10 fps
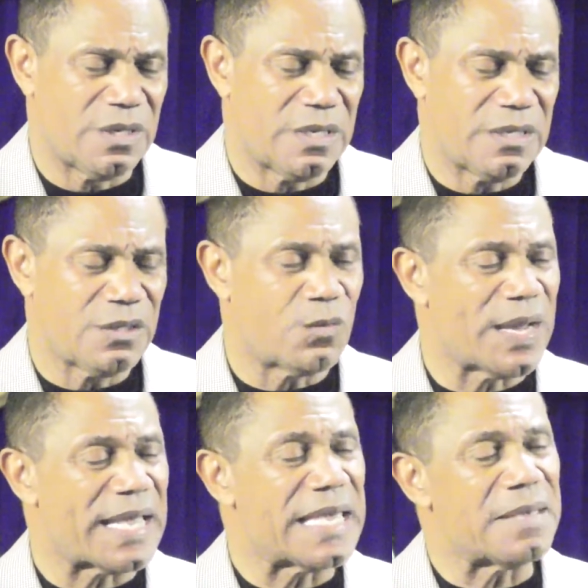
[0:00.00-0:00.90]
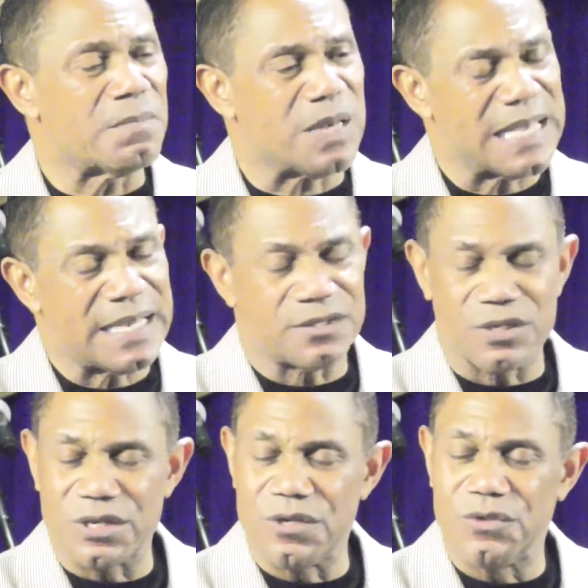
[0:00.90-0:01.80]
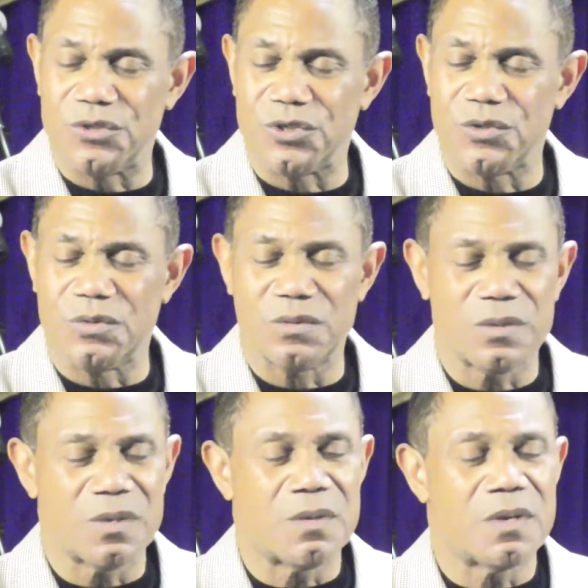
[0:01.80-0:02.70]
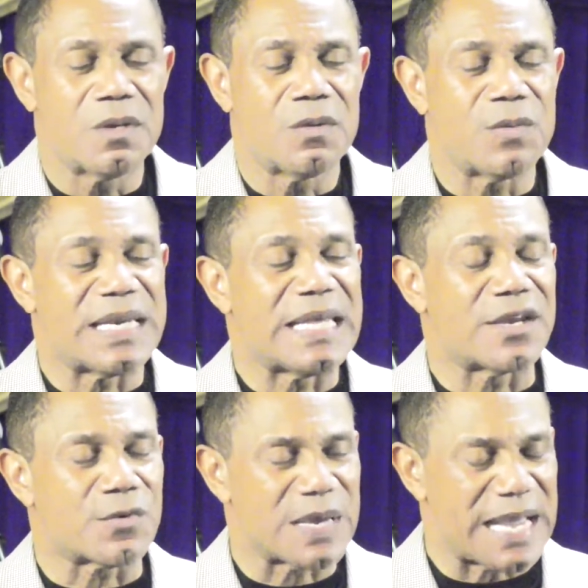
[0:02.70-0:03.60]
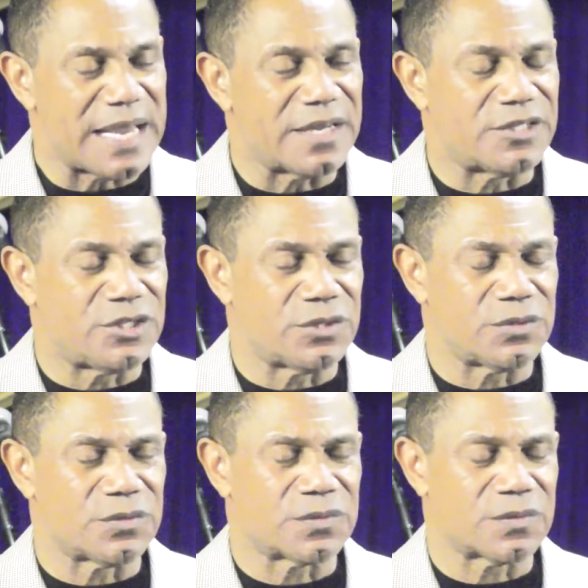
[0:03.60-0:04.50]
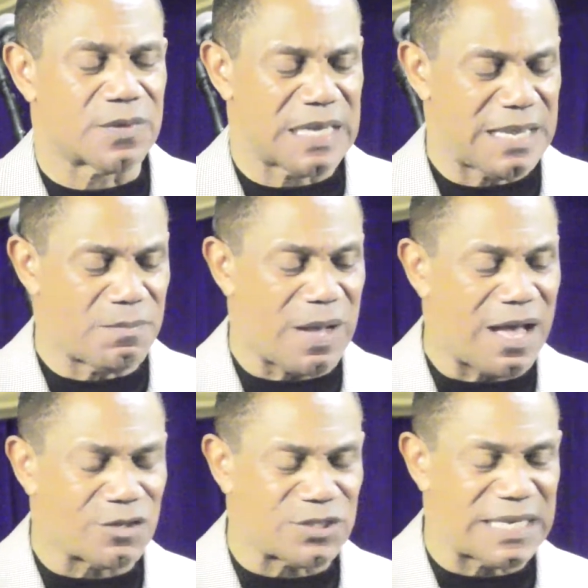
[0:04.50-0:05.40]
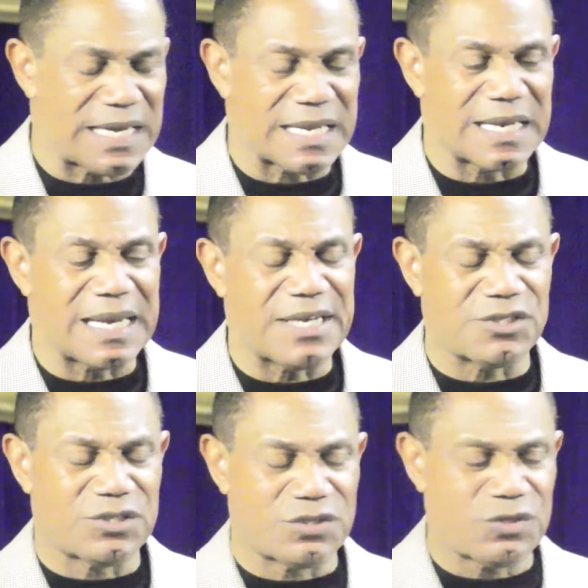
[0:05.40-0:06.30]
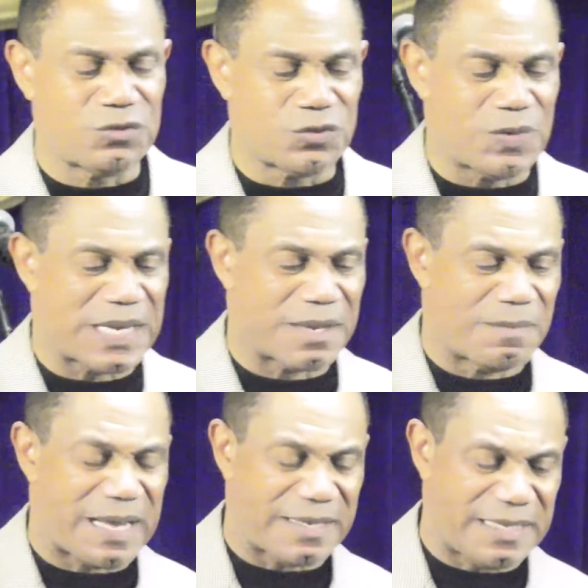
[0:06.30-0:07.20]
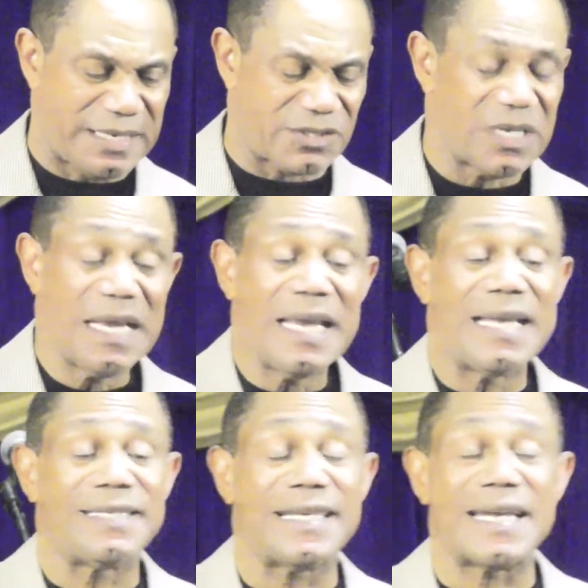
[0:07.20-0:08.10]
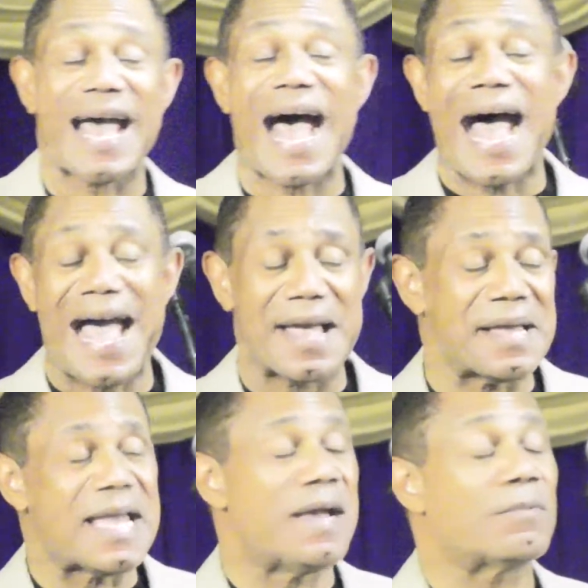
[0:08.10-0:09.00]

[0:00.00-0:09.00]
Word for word: the way he planned to use you when he created you. And Paul said in Galatians 2:20 about this, he said, "I am